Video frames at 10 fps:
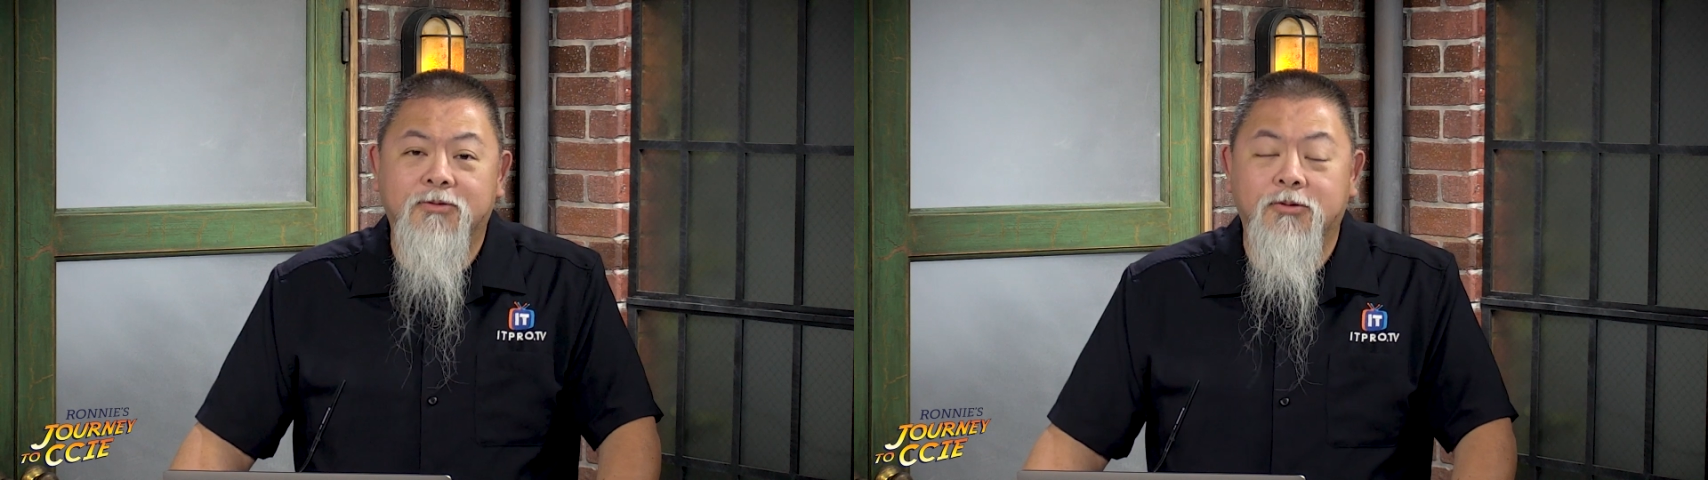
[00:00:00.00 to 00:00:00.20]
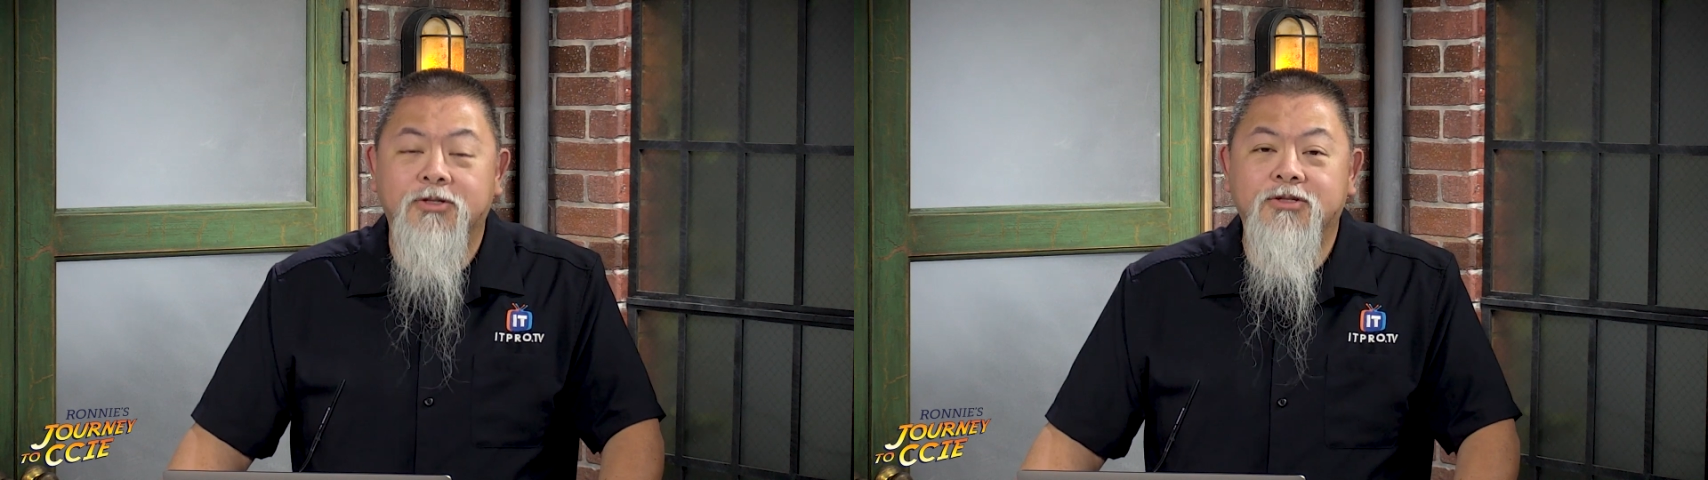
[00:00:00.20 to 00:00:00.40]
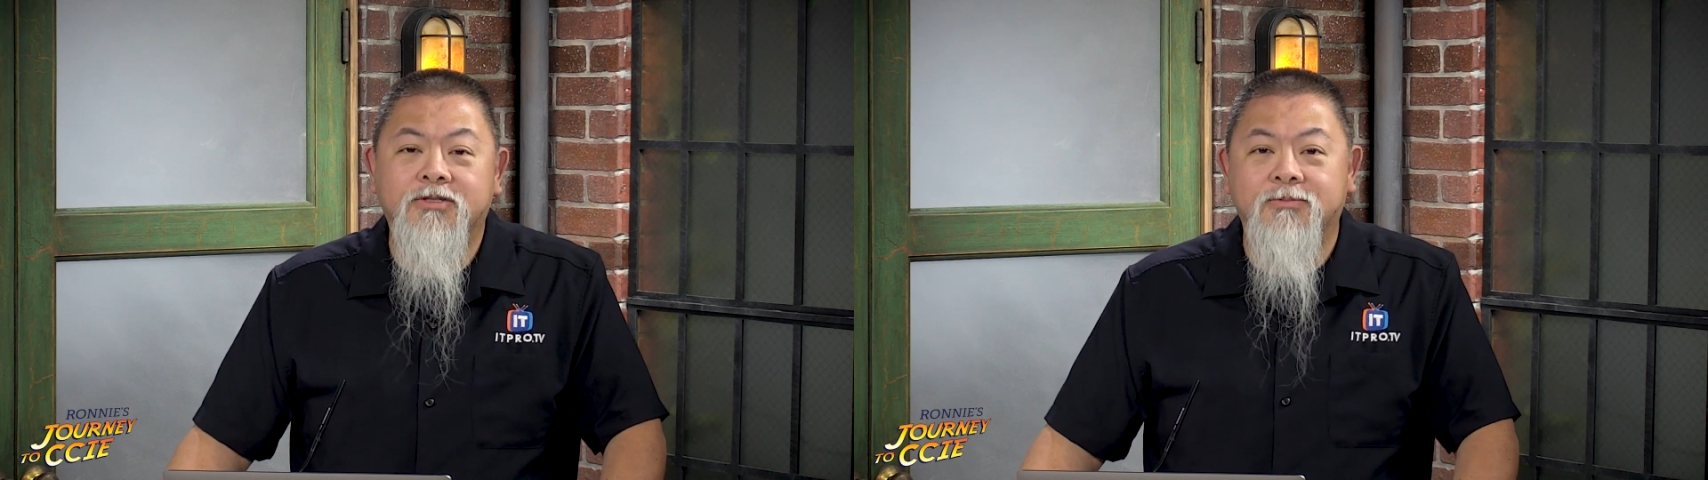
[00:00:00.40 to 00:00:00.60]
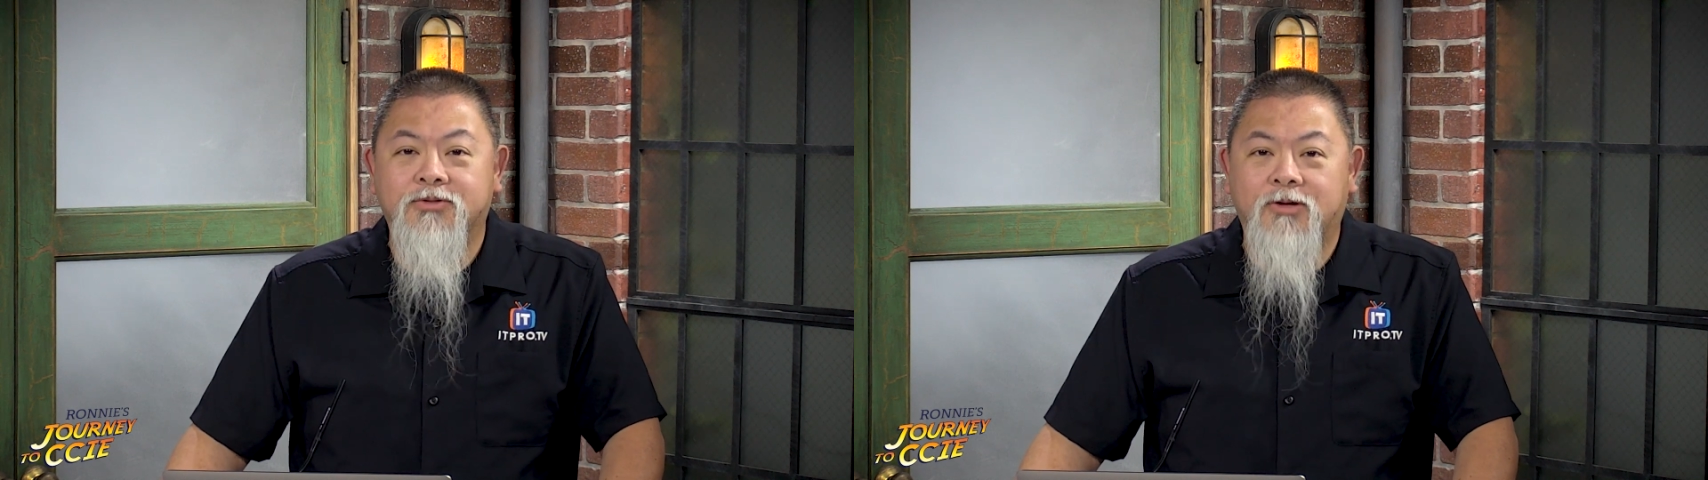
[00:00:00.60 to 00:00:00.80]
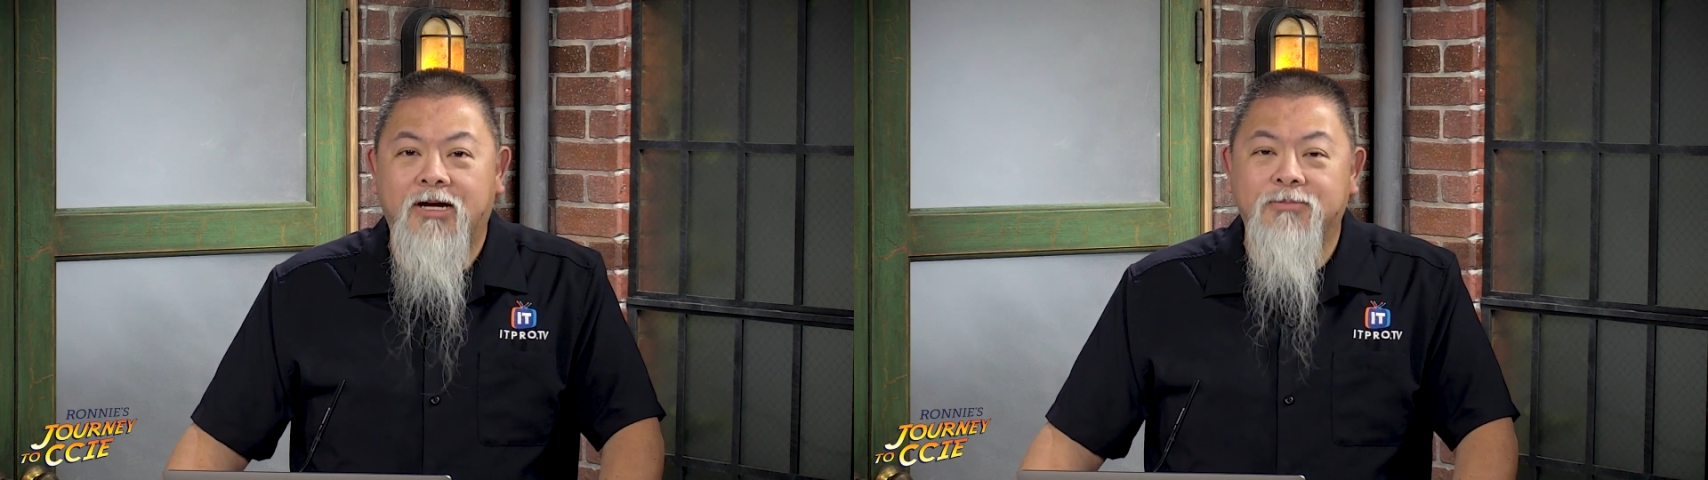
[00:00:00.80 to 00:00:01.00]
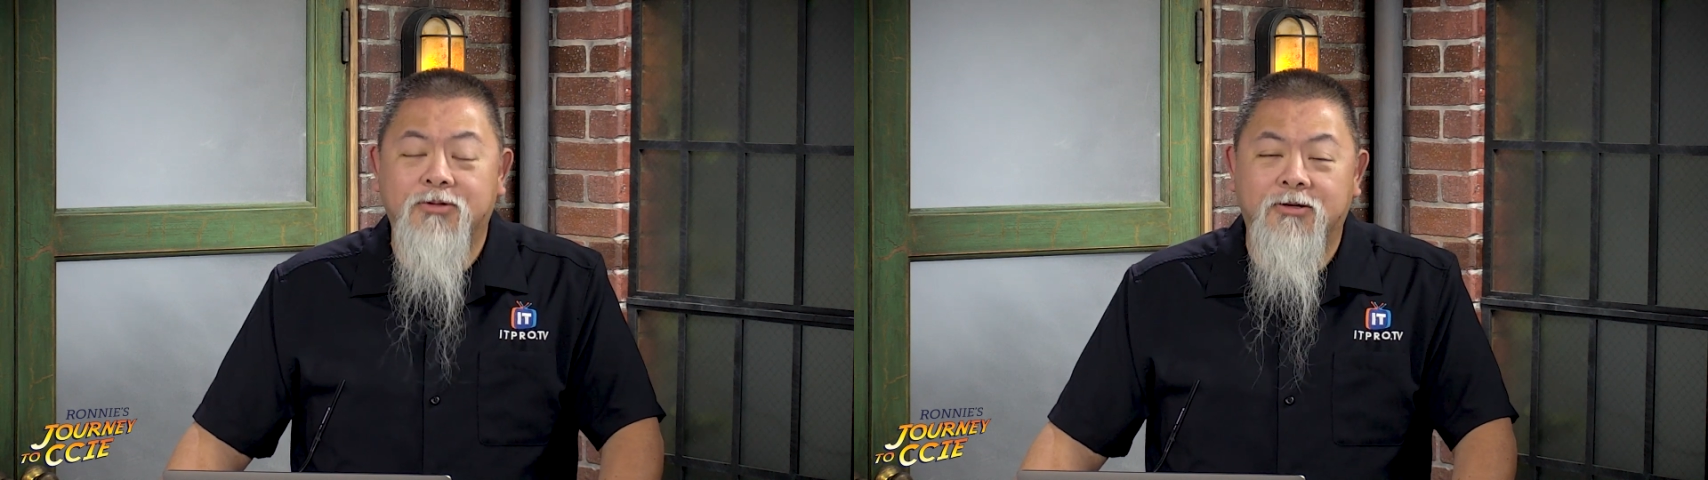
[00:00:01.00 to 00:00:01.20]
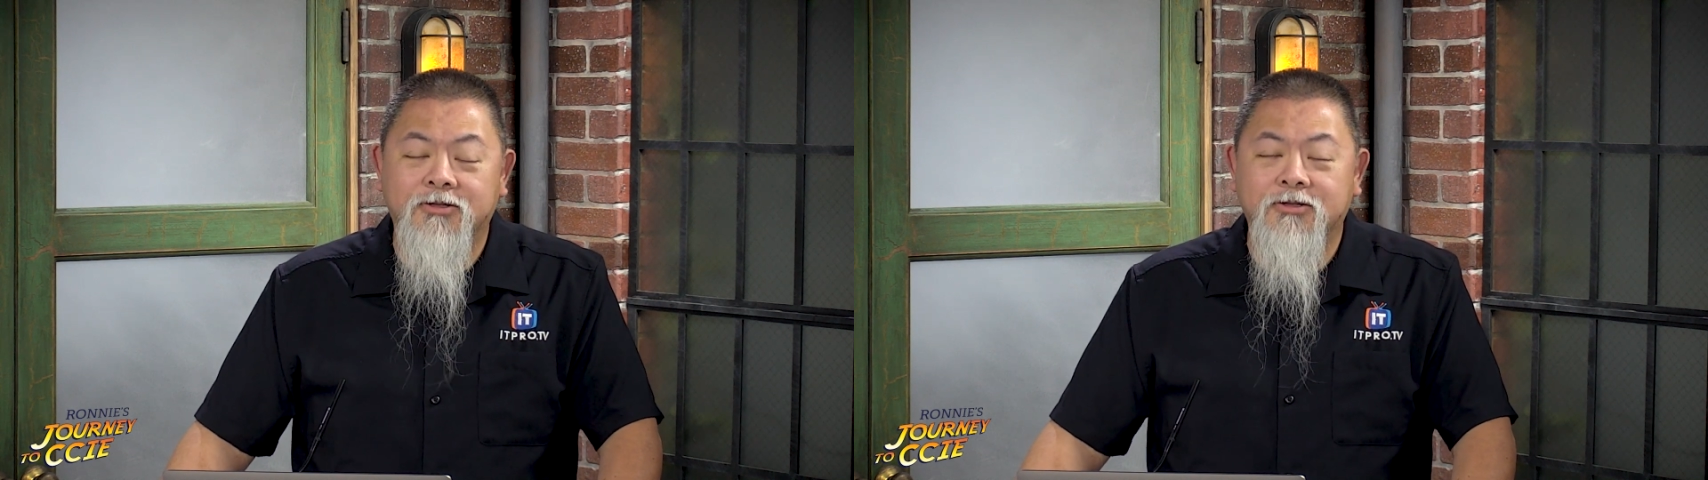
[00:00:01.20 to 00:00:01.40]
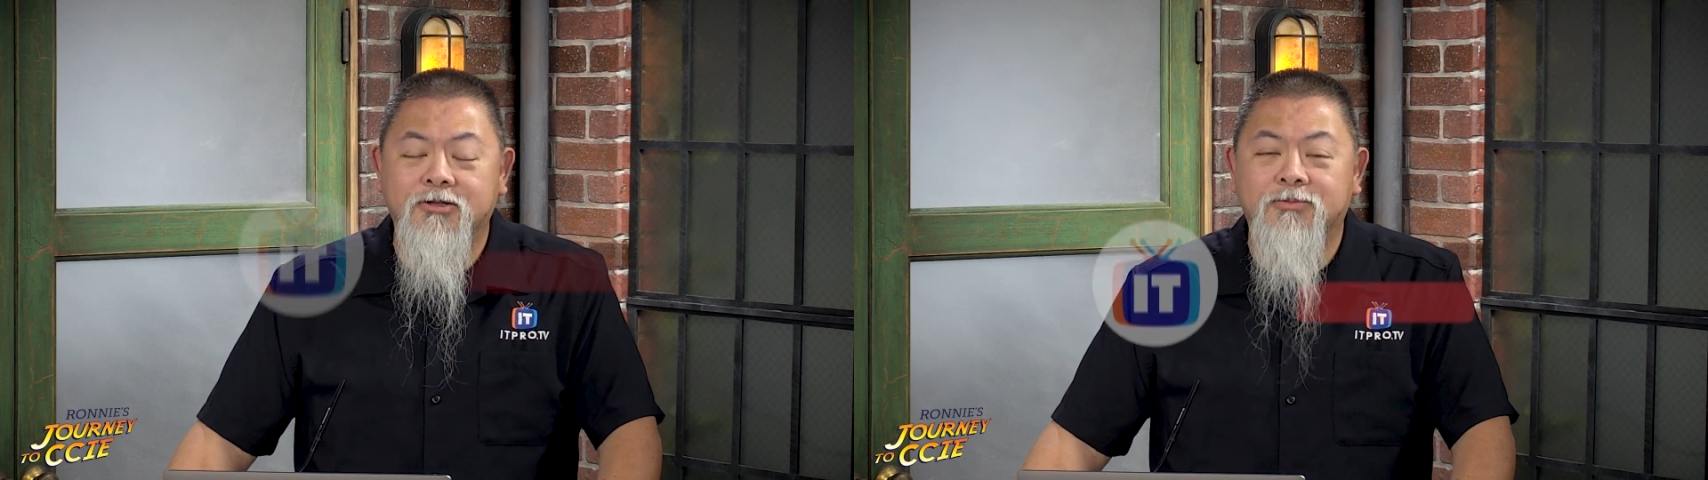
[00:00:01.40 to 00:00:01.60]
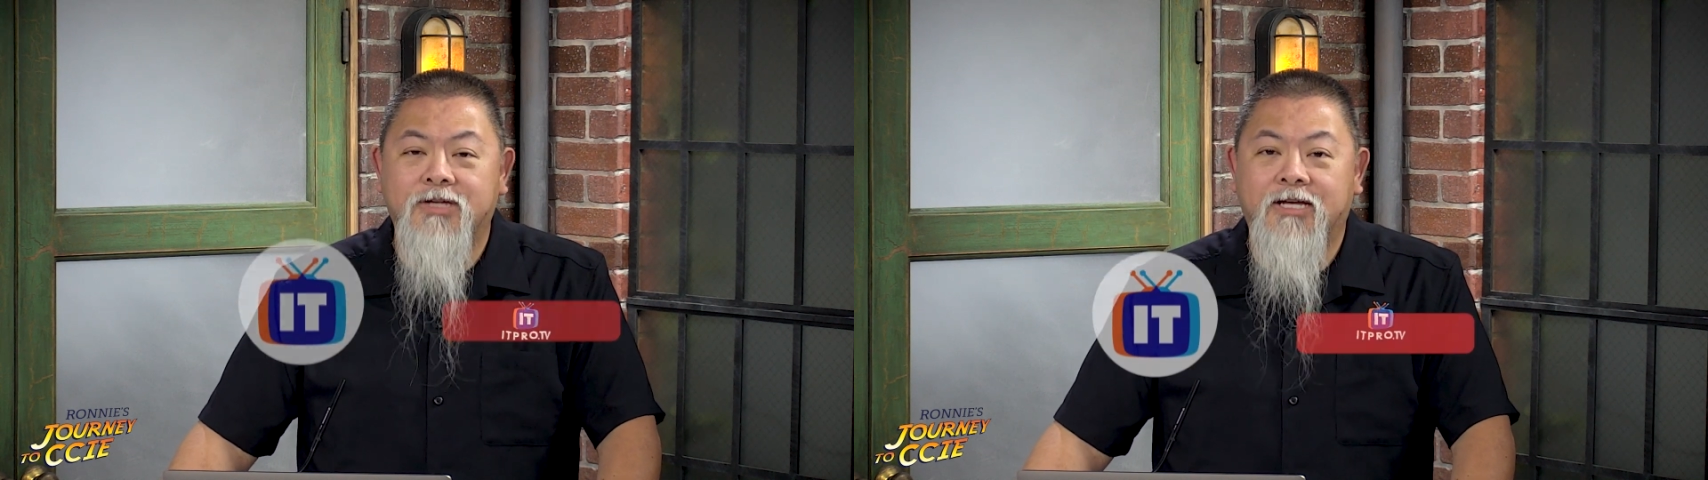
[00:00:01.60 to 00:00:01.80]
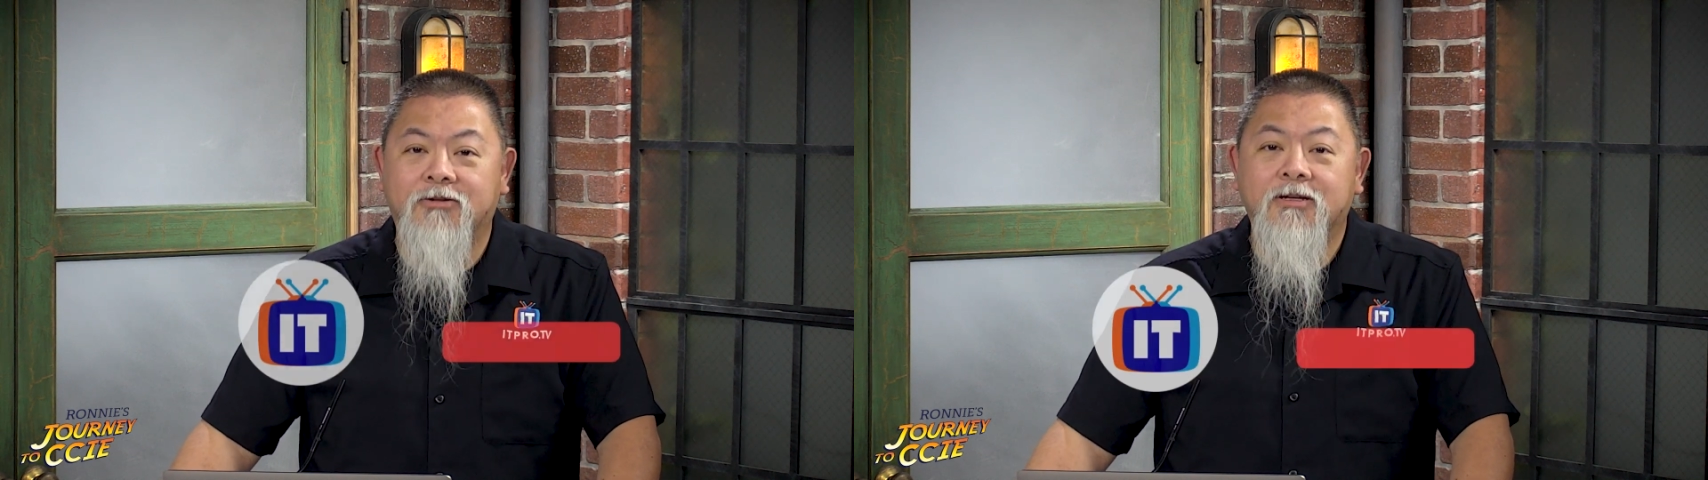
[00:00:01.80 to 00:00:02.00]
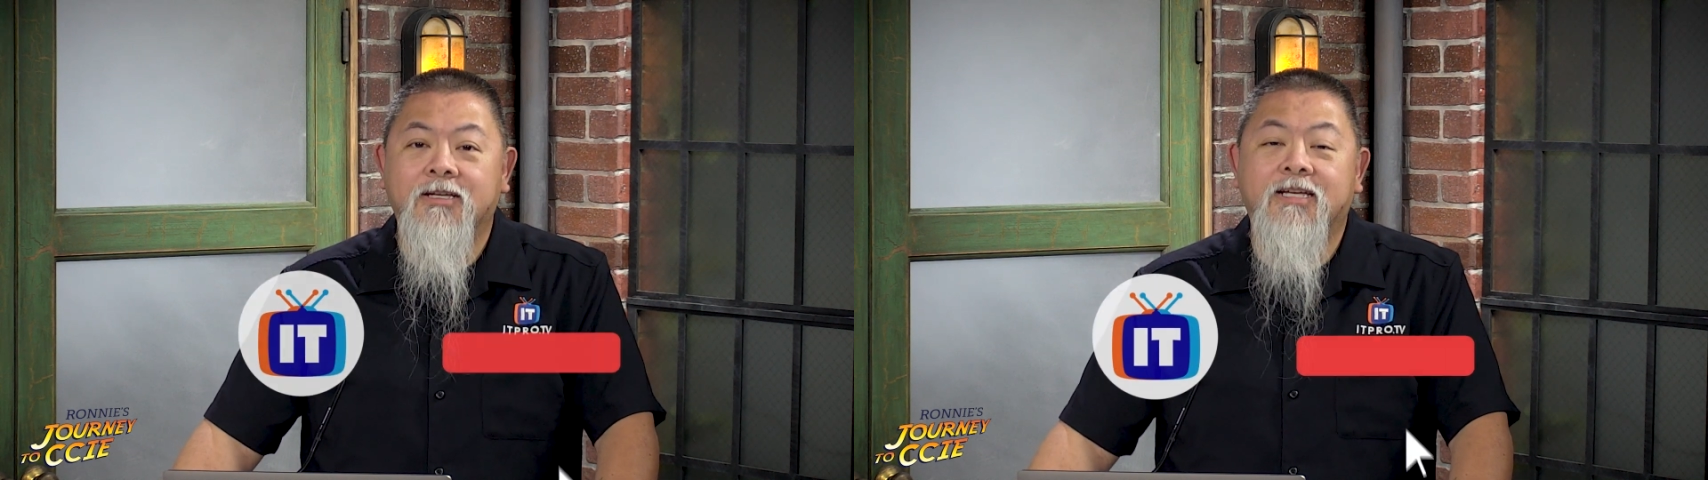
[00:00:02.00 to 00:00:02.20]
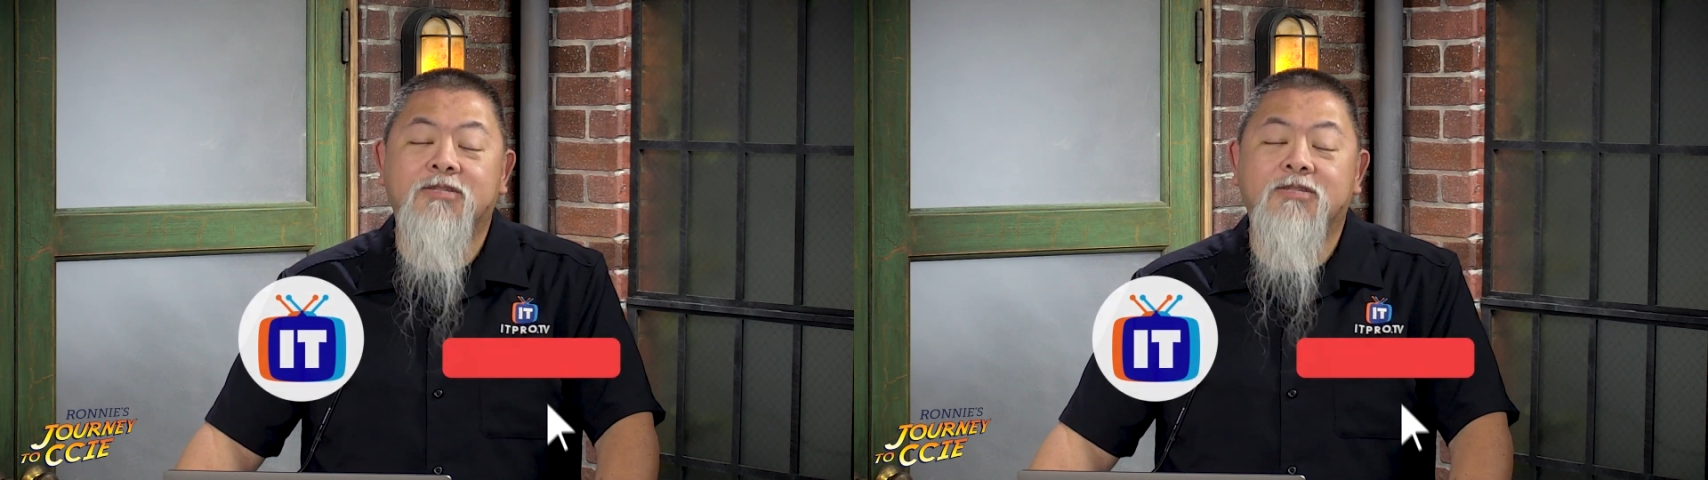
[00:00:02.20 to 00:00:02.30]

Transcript: of course, you subscribe to our YouTube channel